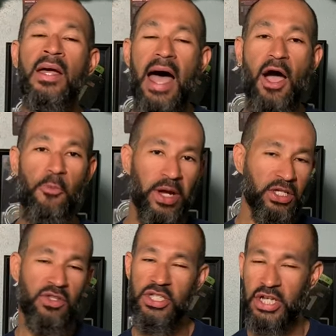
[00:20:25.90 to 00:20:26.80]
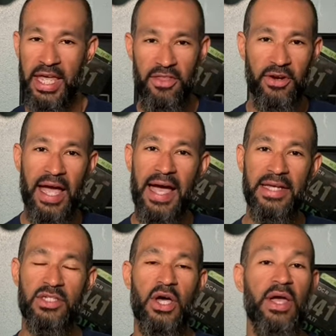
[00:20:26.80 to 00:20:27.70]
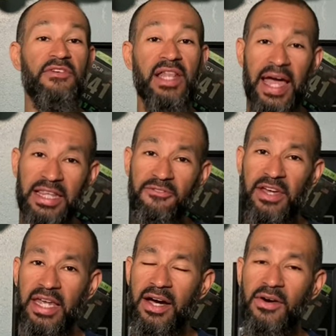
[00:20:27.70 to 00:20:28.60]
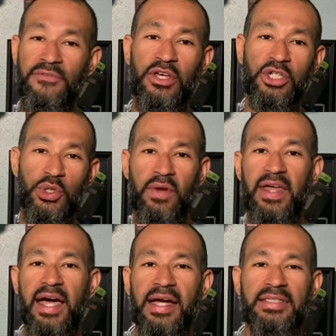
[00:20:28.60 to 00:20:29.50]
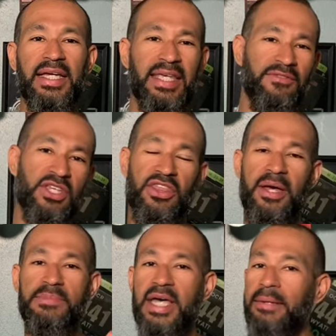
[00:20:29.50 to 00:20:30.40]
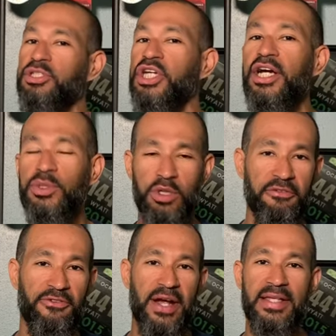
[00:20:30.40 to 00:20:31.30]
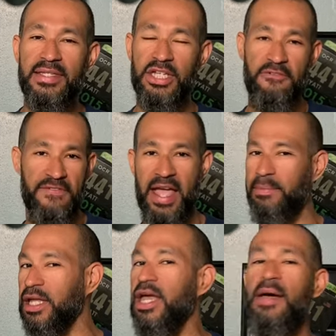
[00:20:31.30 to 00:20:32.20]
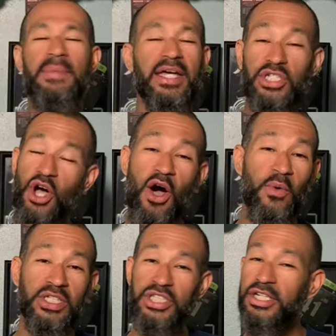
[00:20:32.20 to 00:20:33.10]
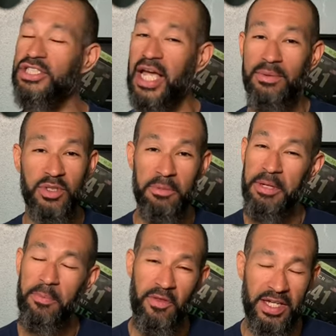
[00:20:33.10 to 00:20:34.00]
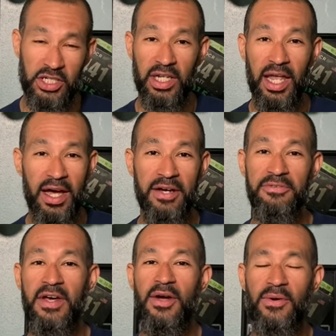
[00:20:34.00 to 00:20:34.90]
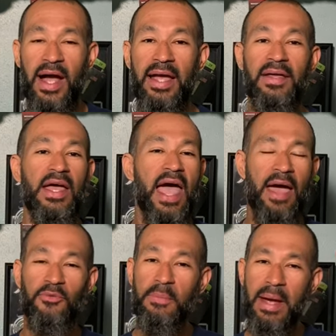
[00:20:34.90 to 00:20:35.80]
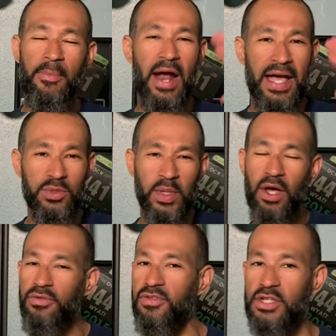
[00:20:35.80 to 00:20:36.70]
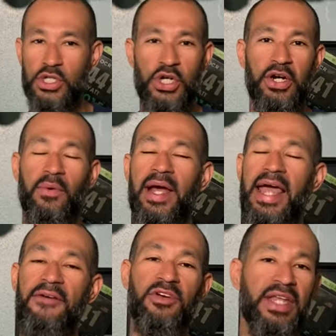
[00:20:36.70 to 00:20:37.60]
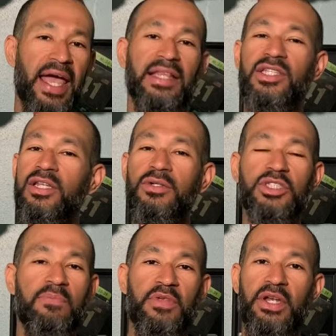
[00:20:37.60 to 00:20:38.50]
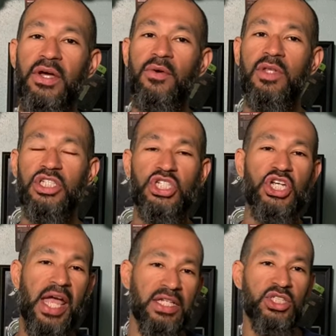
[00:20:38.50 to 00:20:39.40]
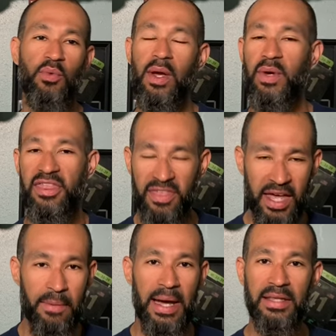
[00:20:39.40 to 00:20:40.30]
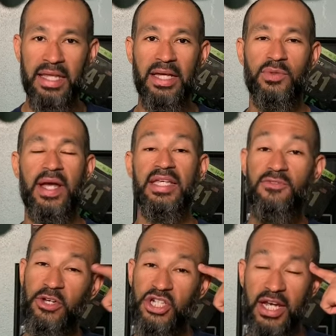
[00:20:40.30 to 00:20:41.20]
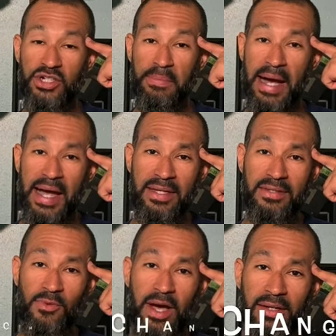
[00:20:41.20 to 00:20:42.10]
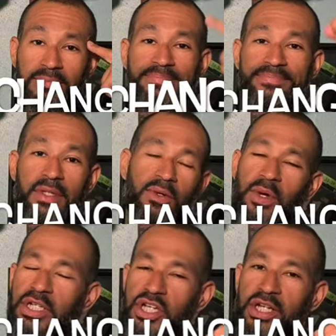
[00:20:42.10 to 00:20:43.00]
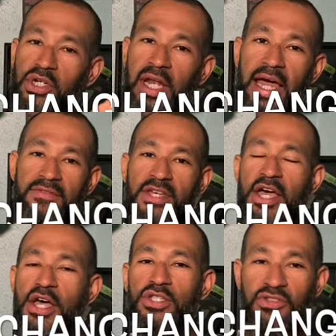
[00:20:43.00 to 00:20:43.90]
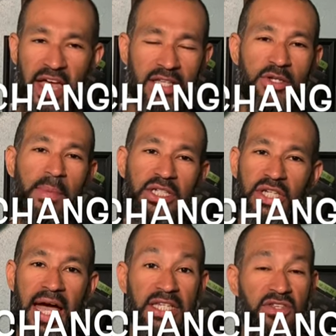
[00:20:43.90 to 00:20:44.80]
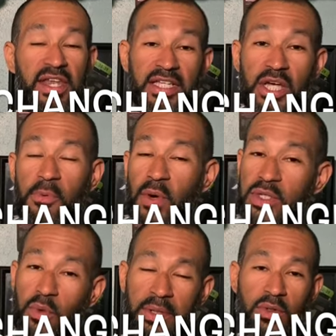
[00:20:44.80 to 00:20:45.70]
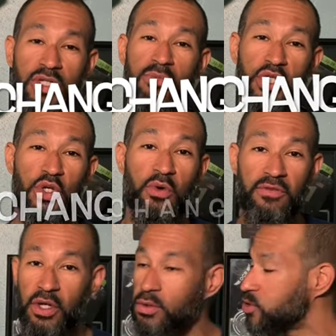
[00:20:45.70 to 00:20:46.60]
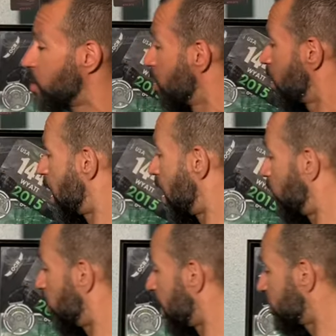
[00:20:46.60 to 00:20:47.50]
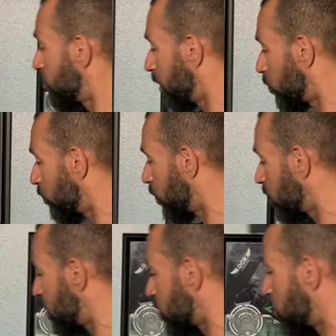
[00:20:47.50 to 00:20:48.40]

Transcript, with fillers: I hope we can do this together, guys. So if you liked the video, if you enjoyed the content, give us a thumbs up, share us with your friends and your family because you always share James with the people that you love, right? And remember, as we go through this journey, right, every day, let's learn something new. Let's change the way we think about things, right? Because if we change our minds, what? we can change our lives. So thanks so much guys. For the next couple weeks, we'll be doing some shoe reviews. Uh, we'll actually be reviewing this.